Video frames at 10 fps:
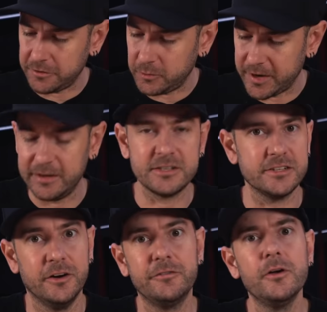on the wheel
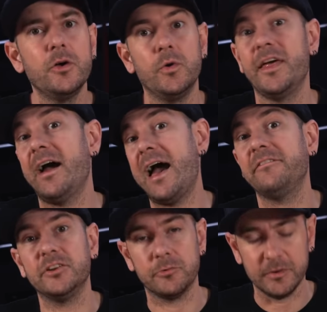itself without
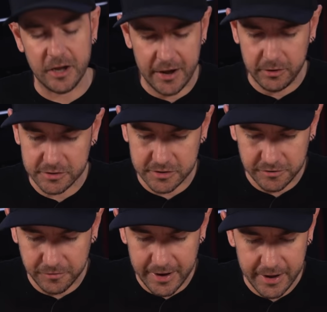having to rely on
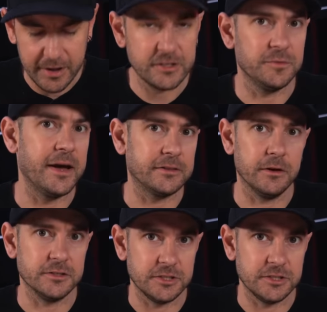software to make those